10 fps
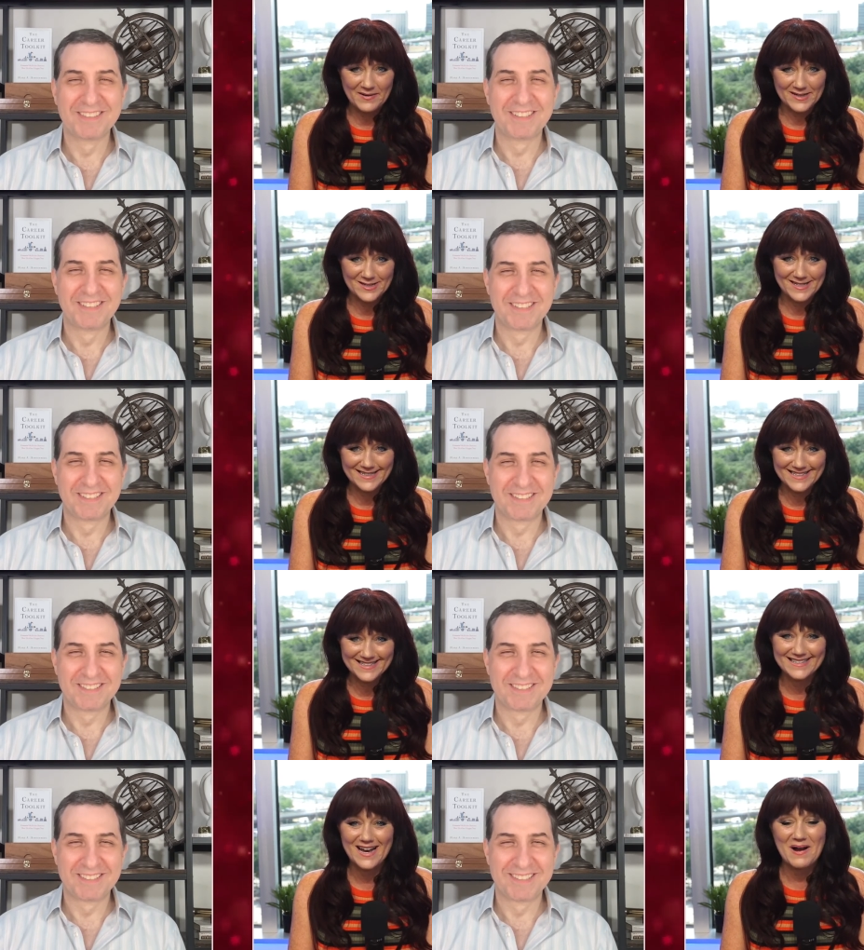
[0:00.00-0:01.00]
Speaker 1: questions.
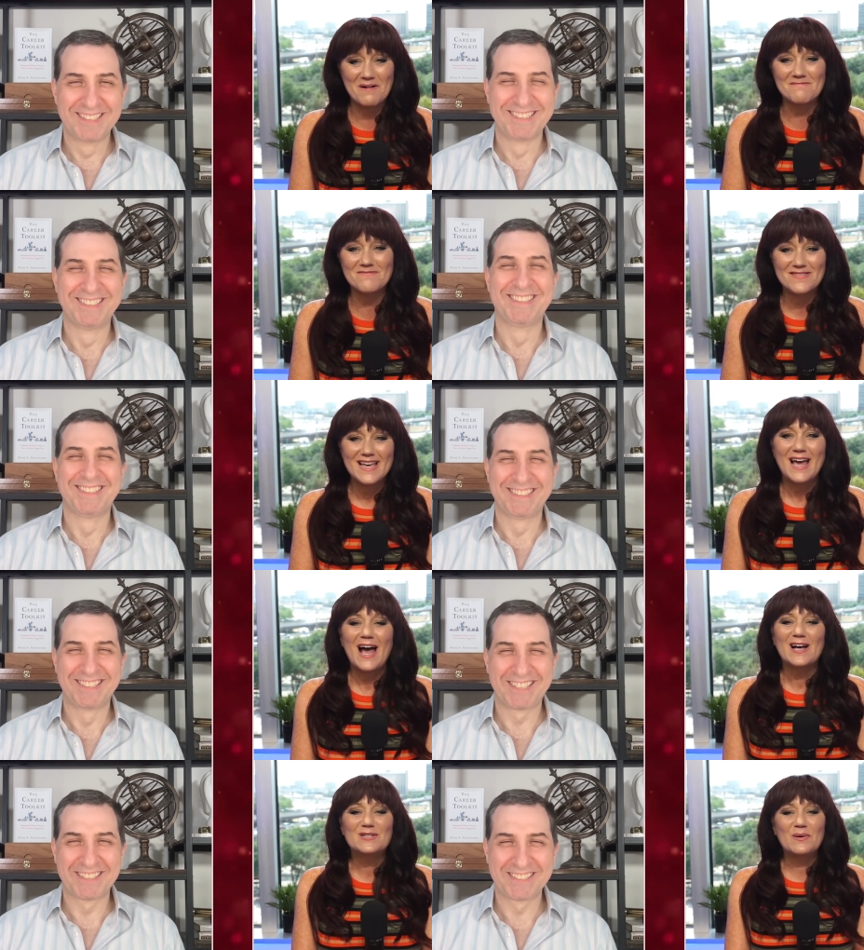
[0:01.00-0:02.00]
Um,
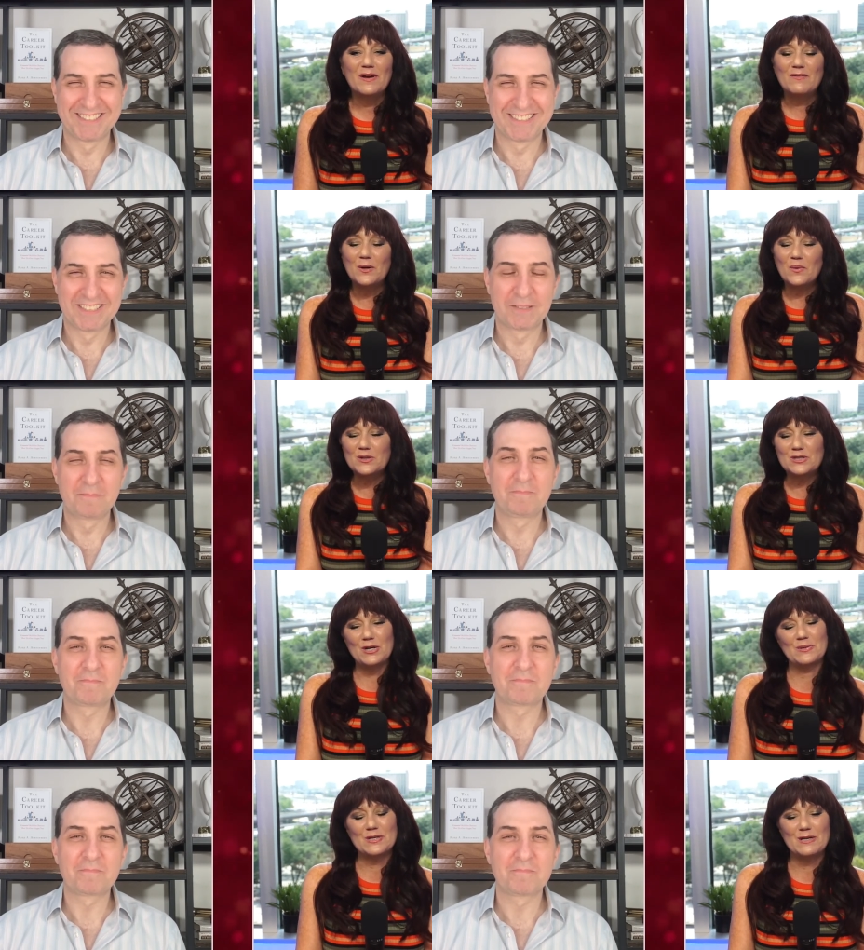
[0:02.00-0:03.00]
So if you were
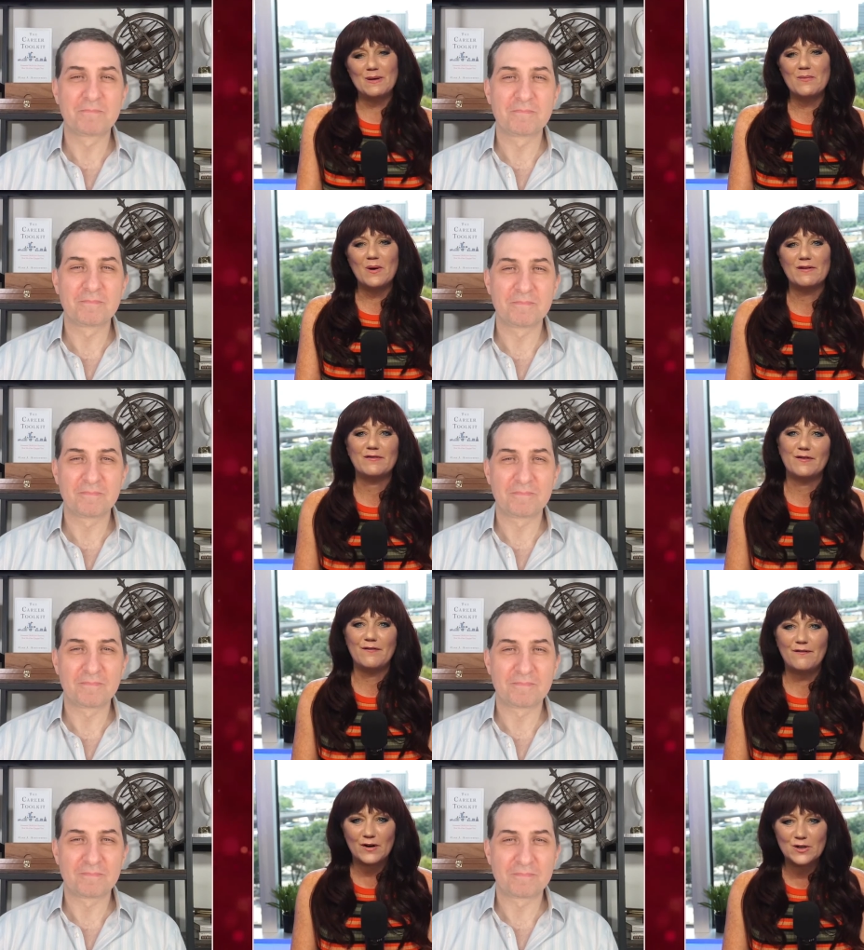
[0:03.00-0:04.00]
chosen to be one of the
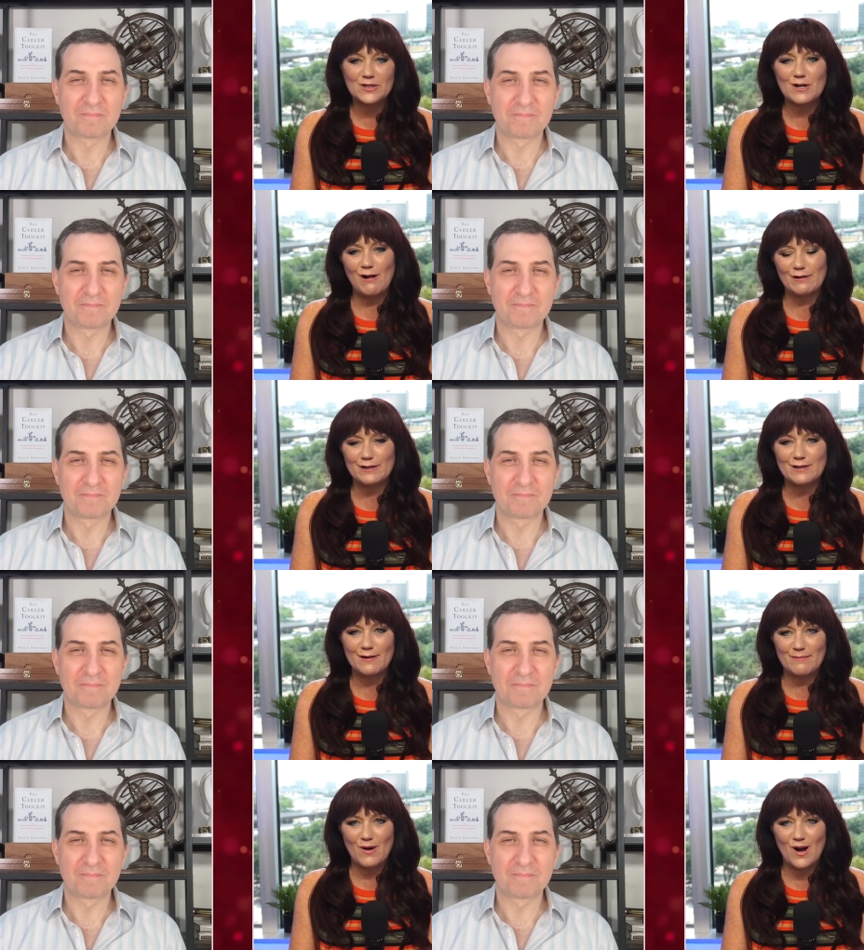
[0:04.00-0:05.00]
first colonists
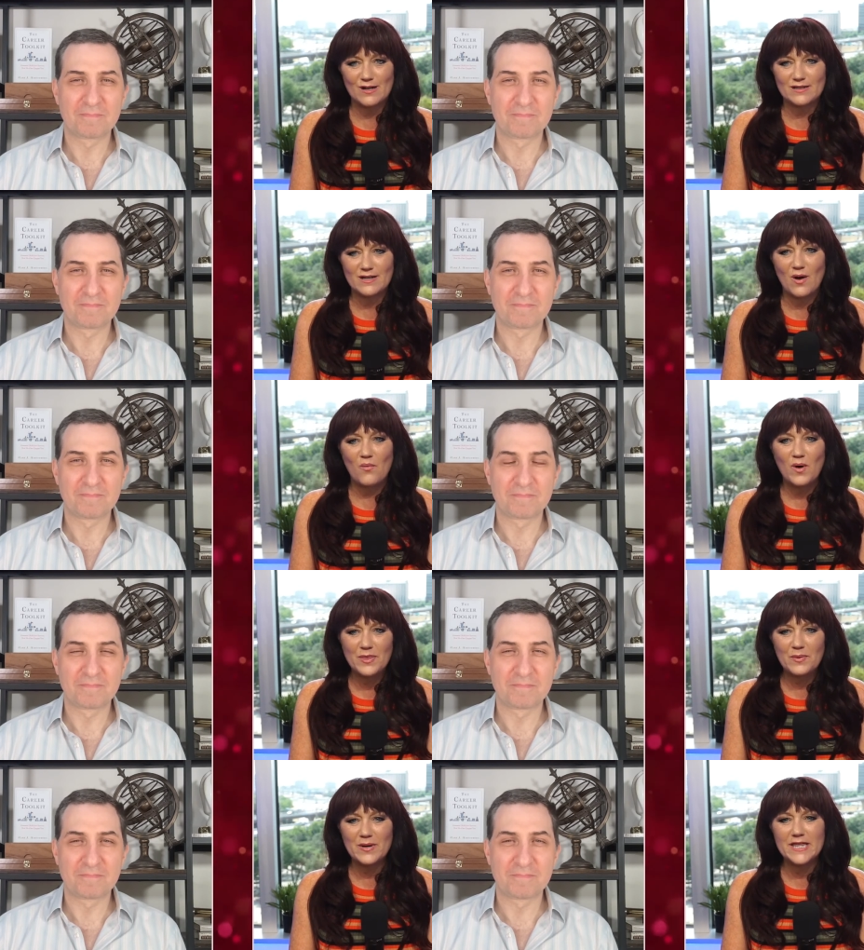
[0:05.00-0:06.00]
on Mars, what
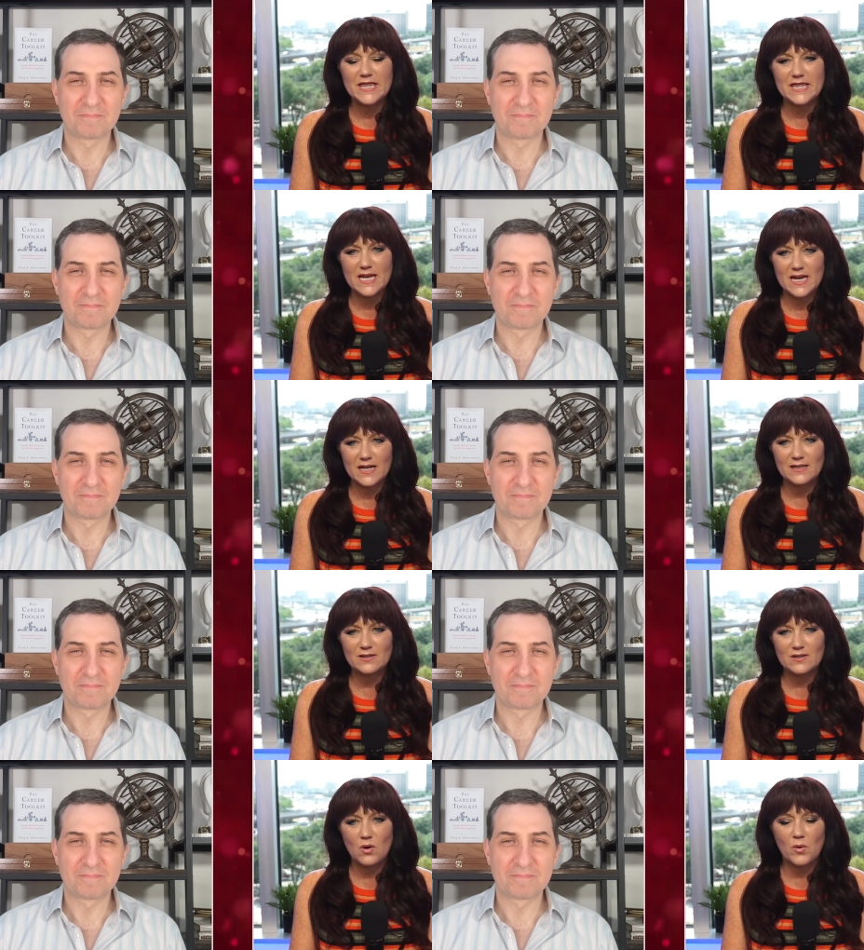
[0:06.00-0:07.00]
three things
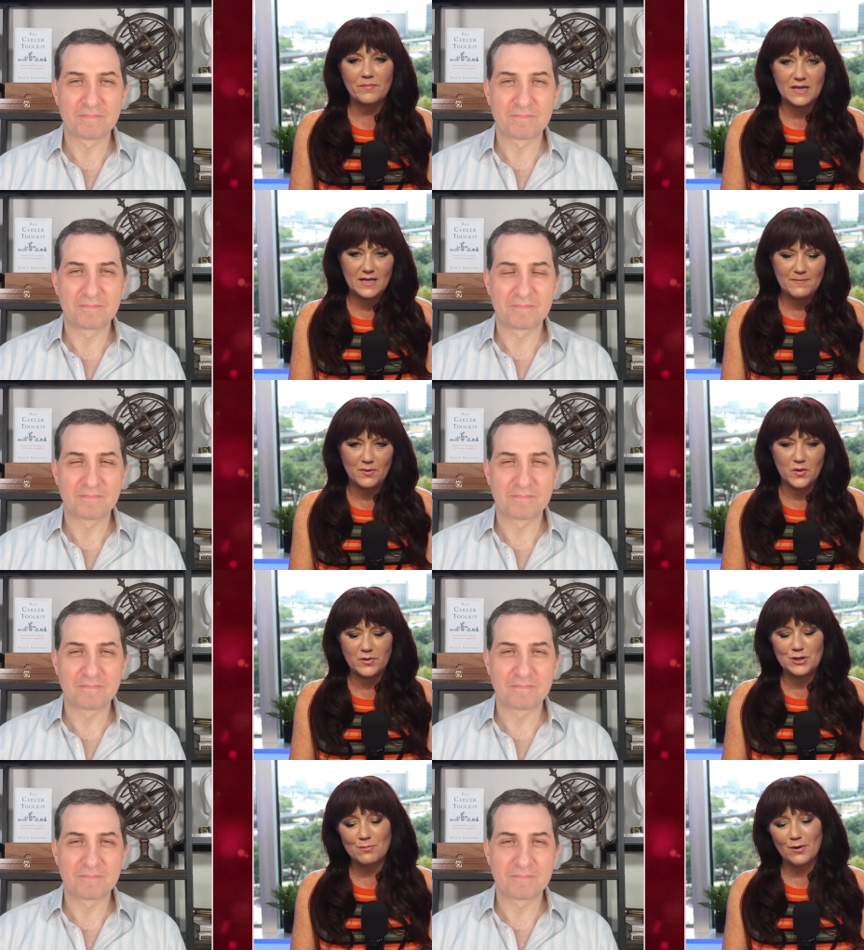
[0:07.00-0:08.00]
or people would
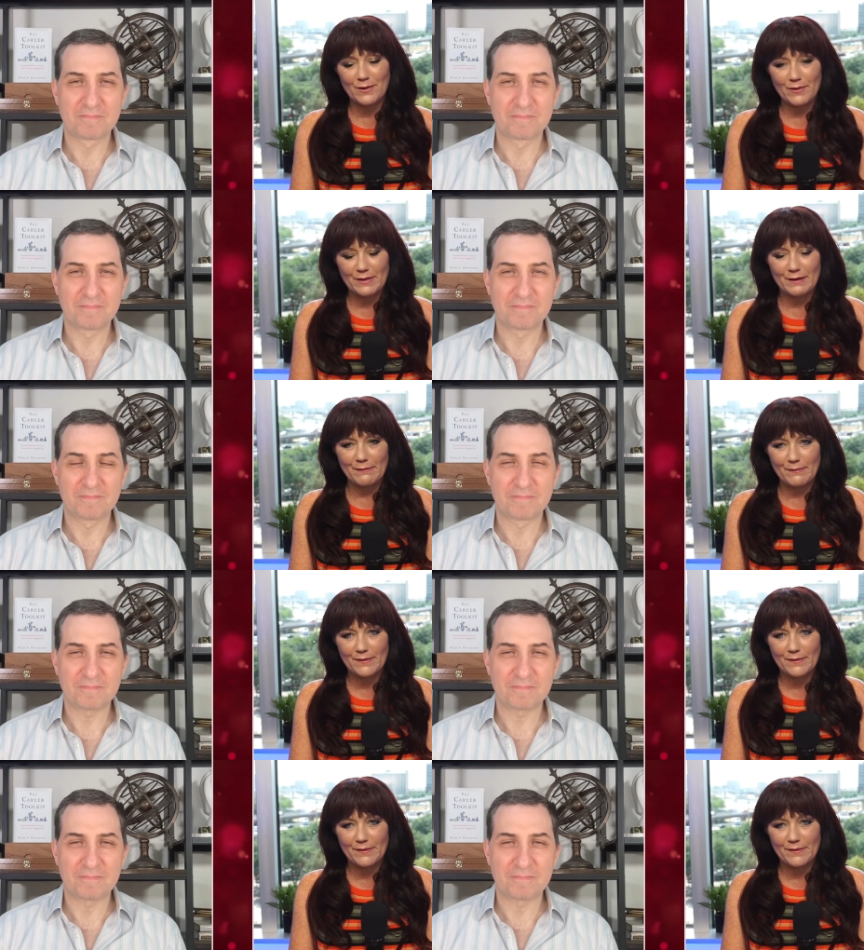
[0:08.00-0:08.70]
you bring with you?